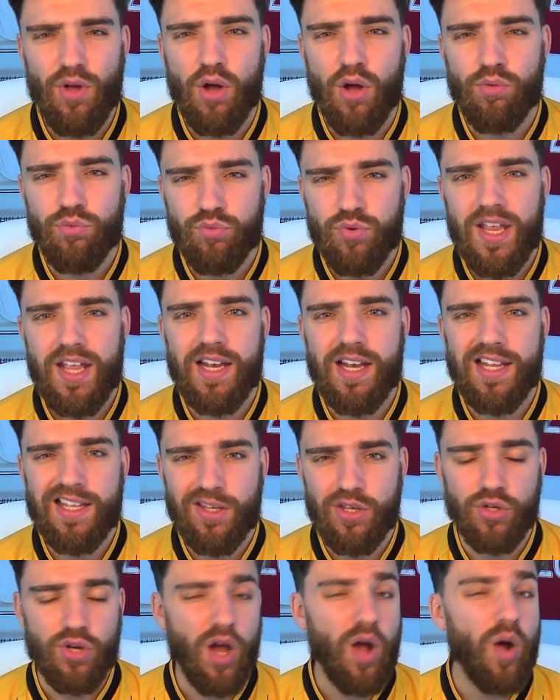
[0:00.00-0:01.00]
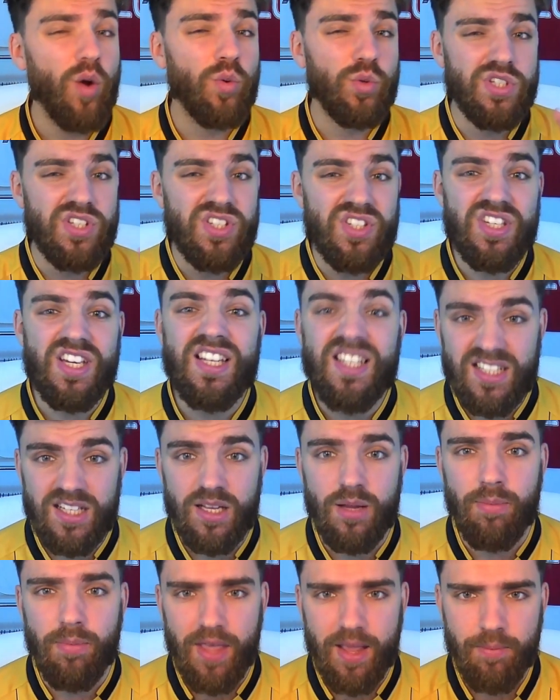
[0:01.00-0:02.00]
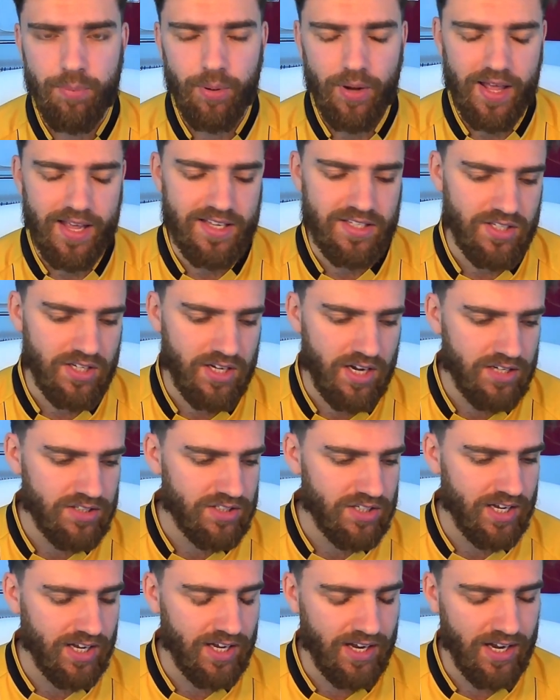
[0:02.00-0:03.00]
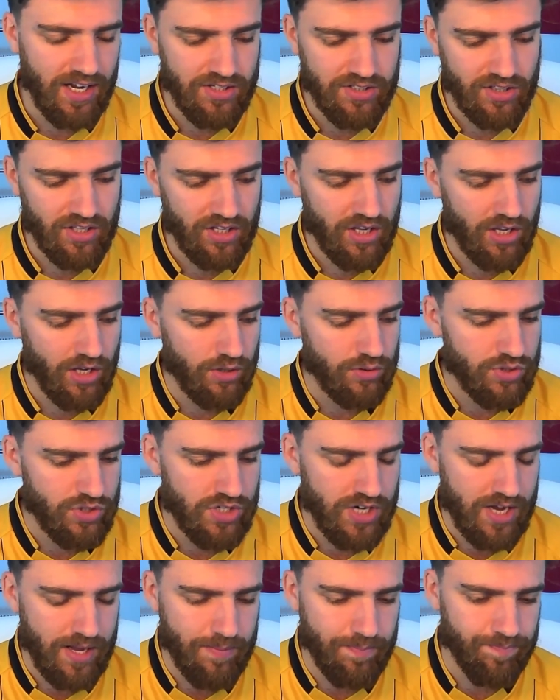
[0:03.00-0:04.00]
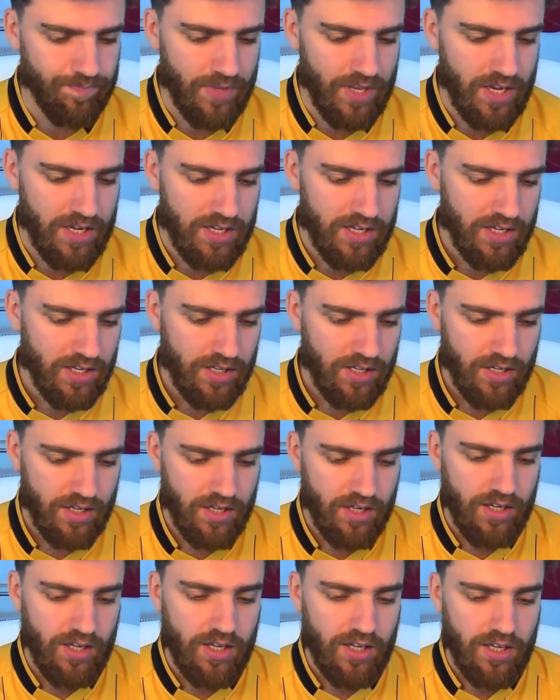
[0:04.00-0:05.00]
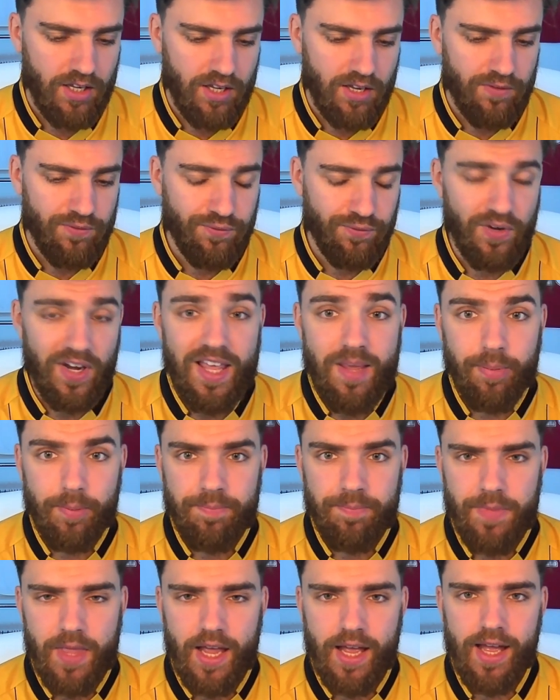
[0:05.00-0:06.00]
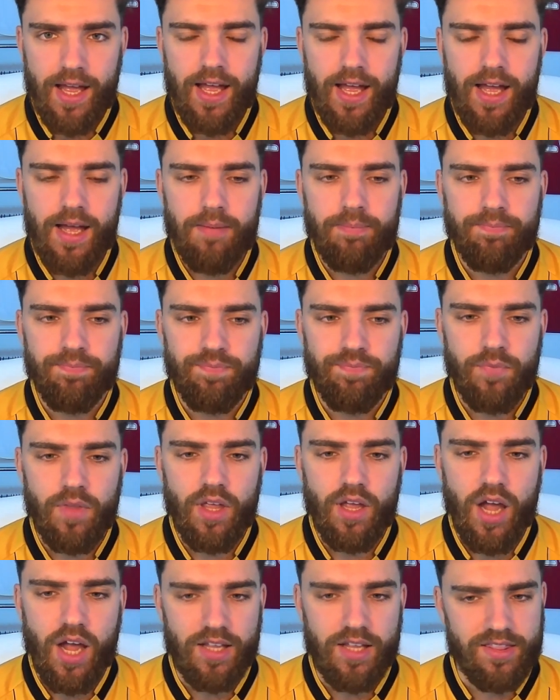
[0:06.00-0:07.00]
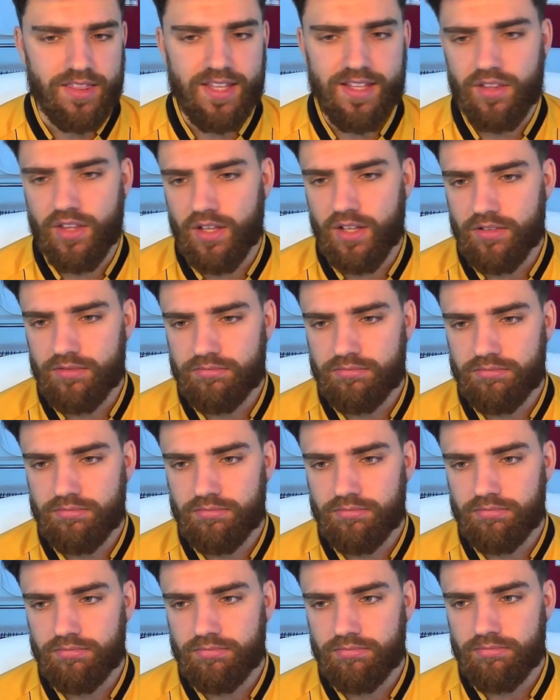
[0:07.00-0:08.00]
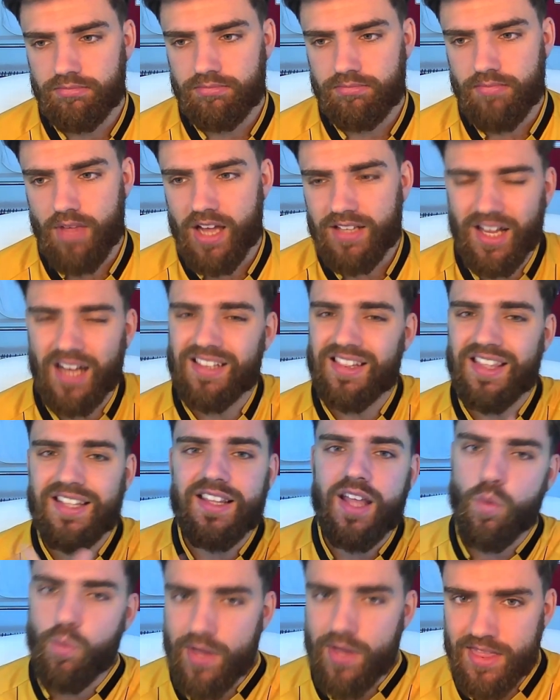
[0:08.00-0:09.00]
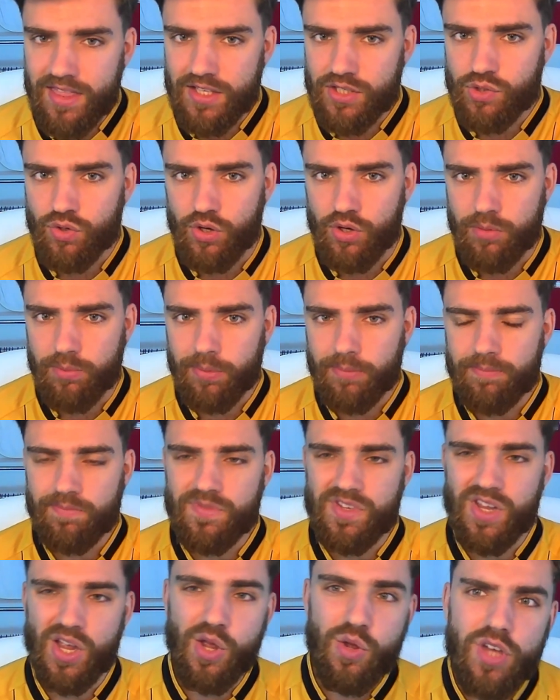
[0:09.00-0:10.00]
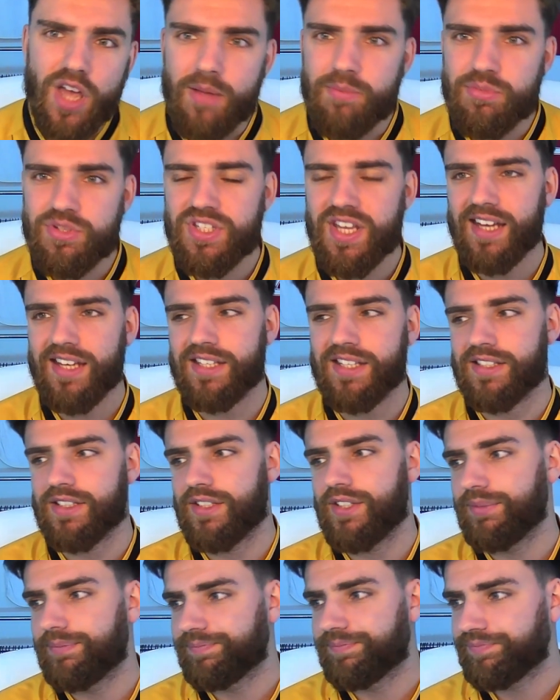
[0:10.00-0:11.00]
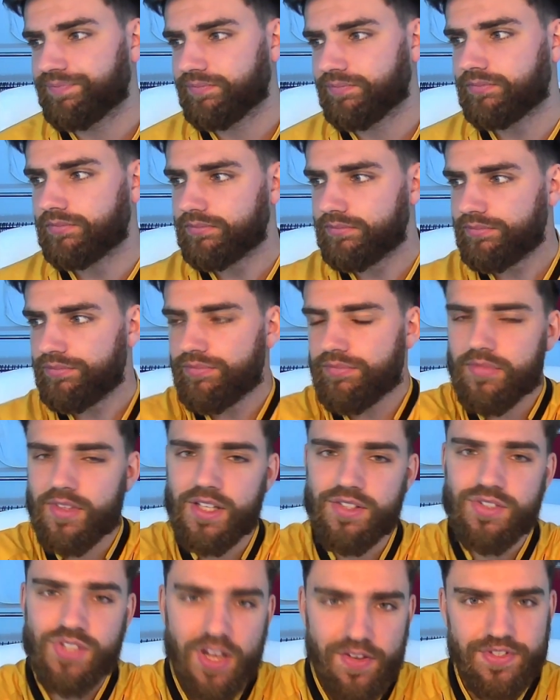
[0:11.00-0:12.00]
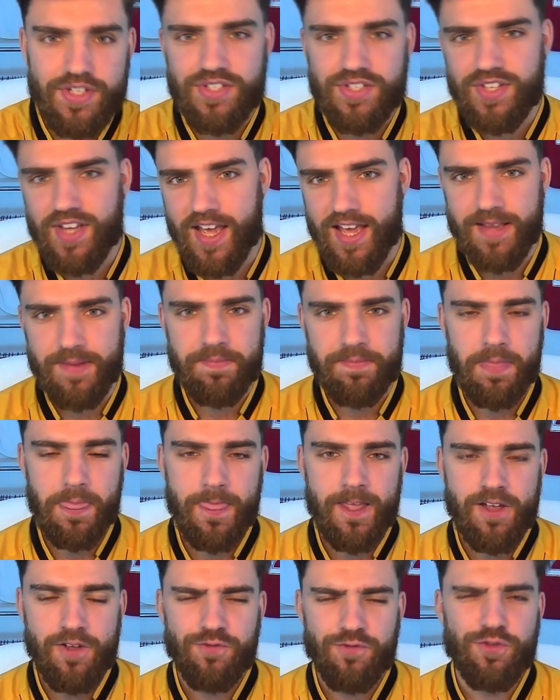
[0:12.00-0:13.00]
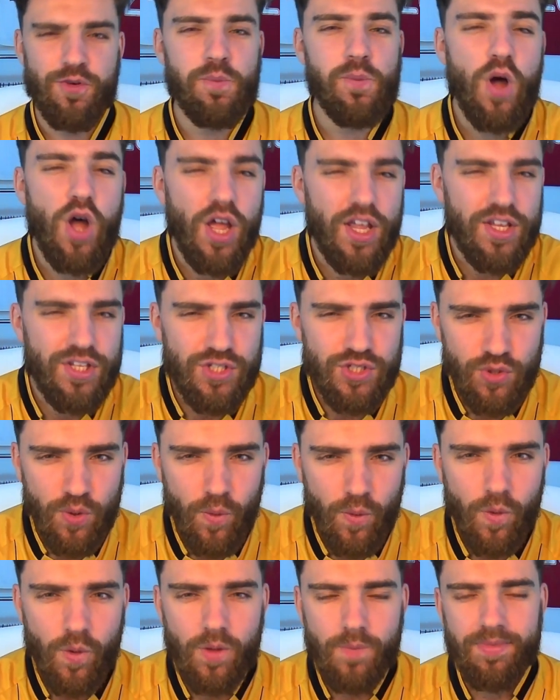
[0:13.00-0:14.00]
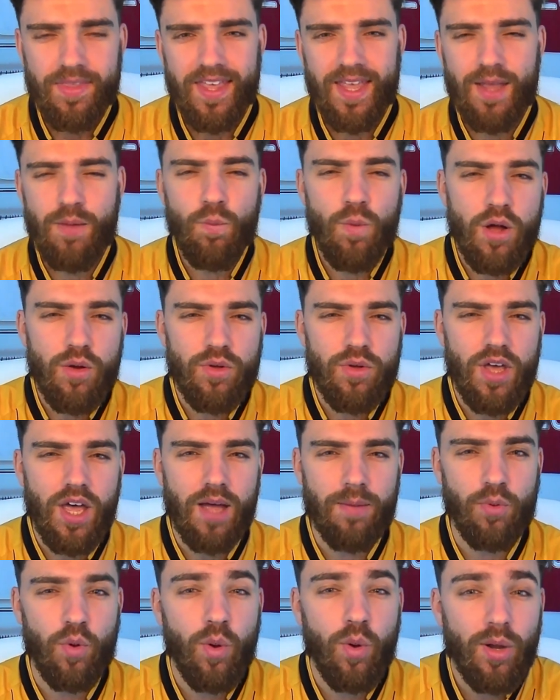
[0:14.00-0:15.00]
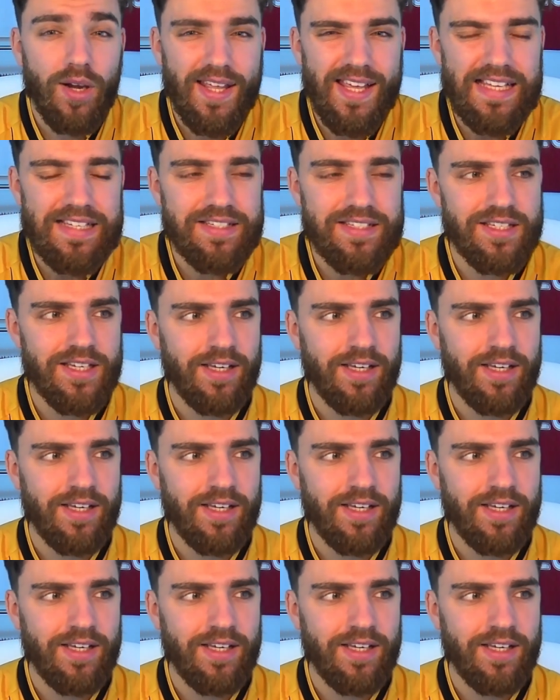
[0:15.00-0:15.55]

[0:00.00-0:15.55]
a really good whole system in place, and under the coach Philippe, I think they'll win this group. Who comes second? Tough to say. From what I saw in World Cup qualies,